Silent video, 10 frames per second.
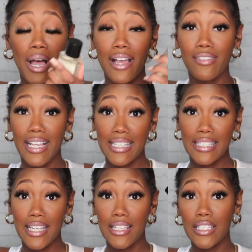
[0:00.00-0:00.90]
Like I
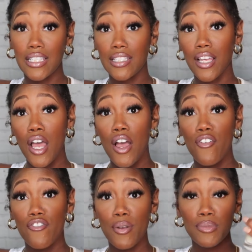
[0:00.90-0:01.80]
said, this is
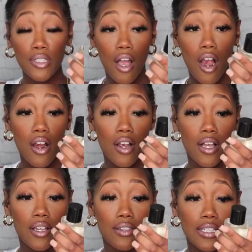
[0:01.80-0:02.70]
from
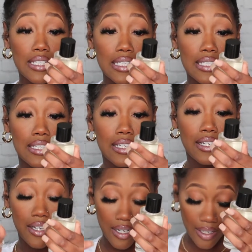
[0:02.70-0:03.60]
Zara. This is
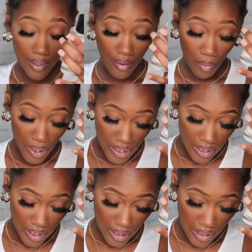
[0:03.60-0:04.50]
the what is
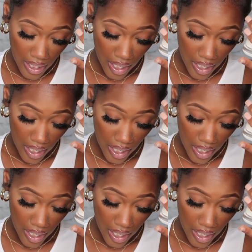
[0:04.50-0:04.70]
this?